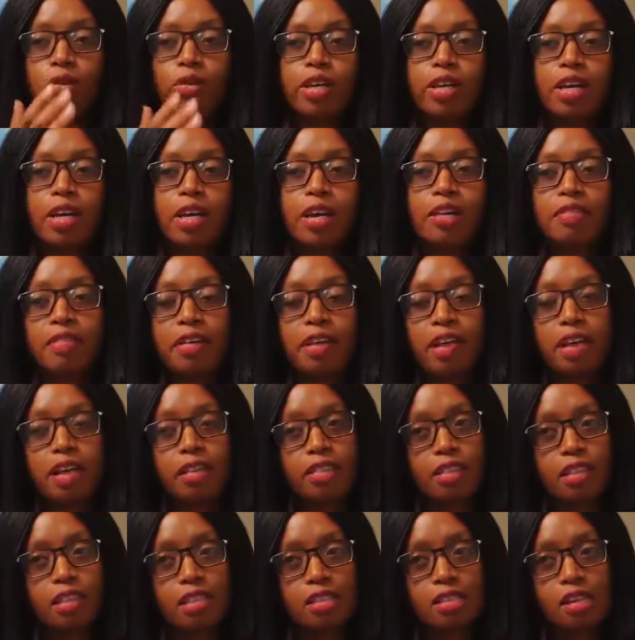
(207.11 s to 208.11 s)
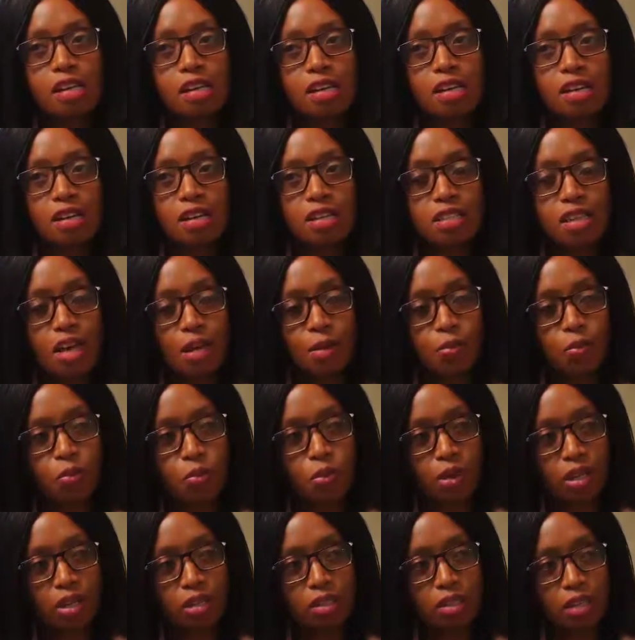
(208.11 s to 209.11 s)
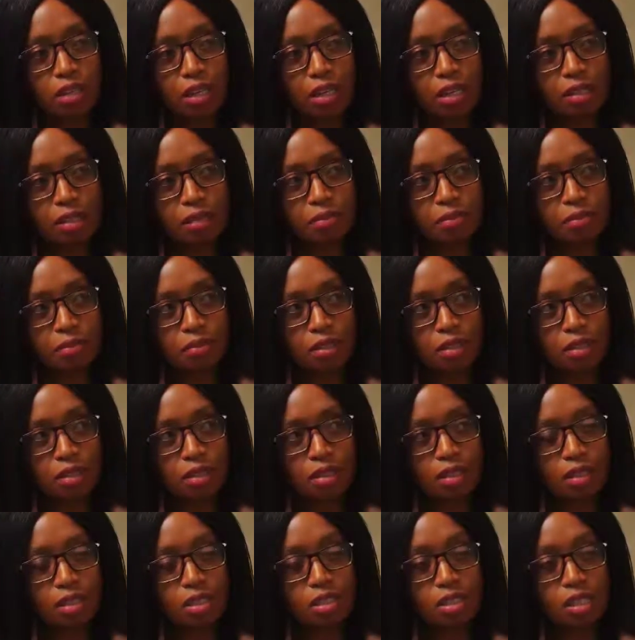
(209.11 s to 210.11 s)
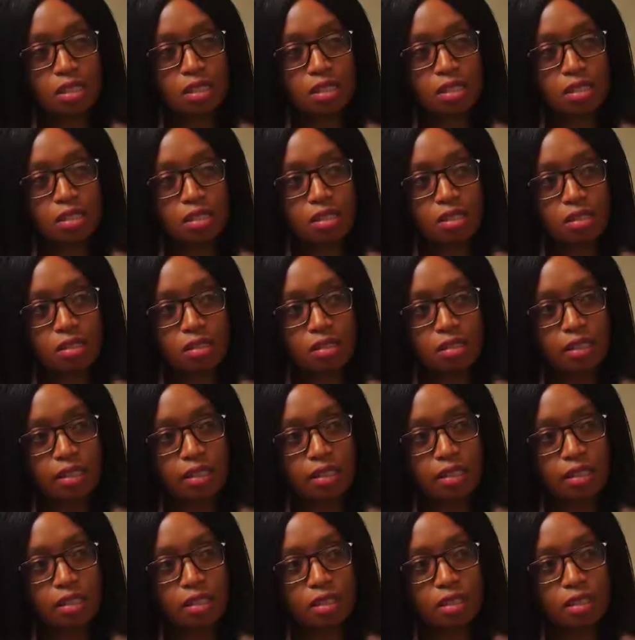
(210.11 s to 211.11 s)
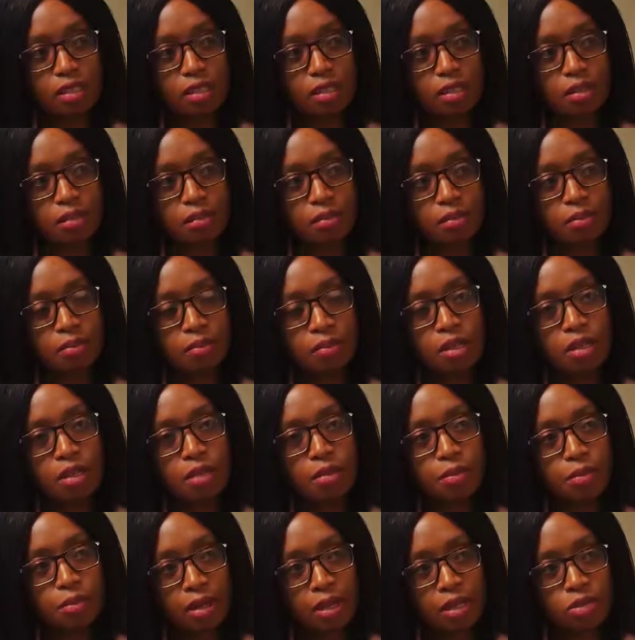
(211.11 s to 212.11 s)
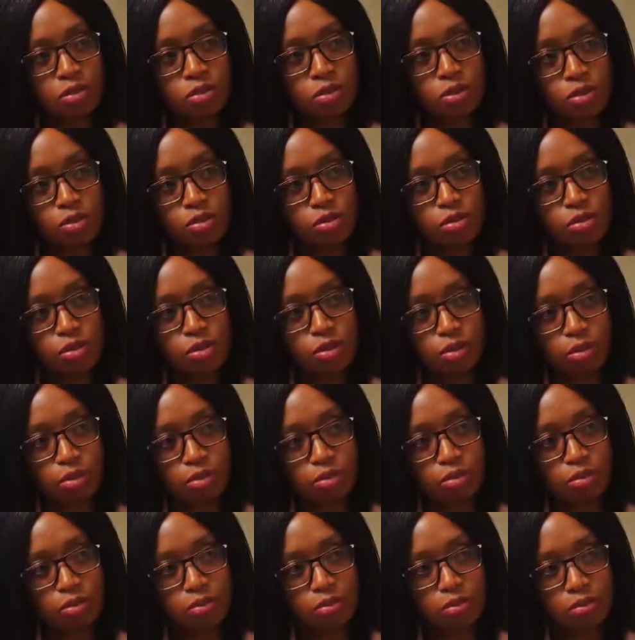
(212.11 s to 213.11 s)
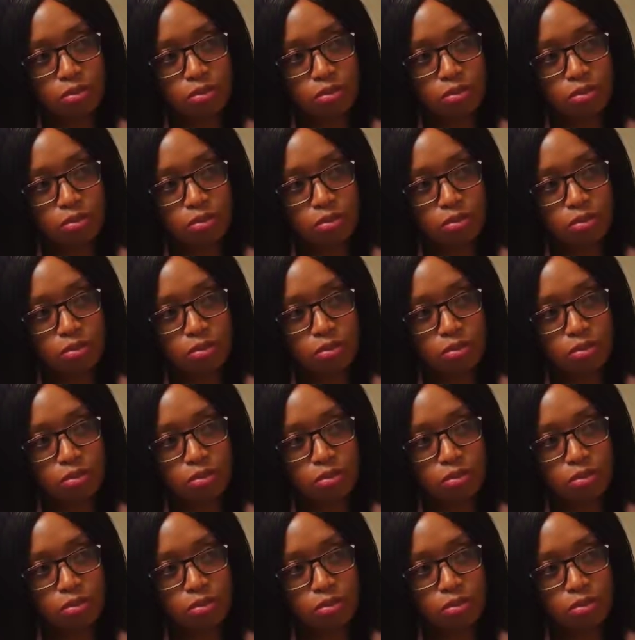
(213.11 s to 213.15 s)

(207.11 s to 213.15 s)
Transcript: Okay, yeah. I've heard that type 1 can be genetically passed on to you.